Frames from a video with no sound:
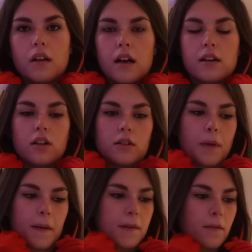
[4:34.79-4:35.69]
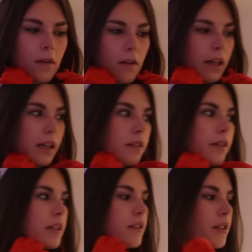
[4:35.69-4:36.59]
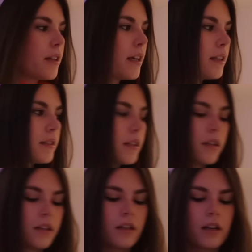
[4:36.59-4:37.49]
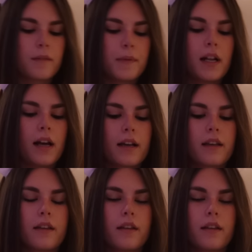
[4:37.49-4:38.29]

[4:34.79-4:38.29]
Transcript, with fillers: I got you, babe. Don't worry. We can do this. And I can be like...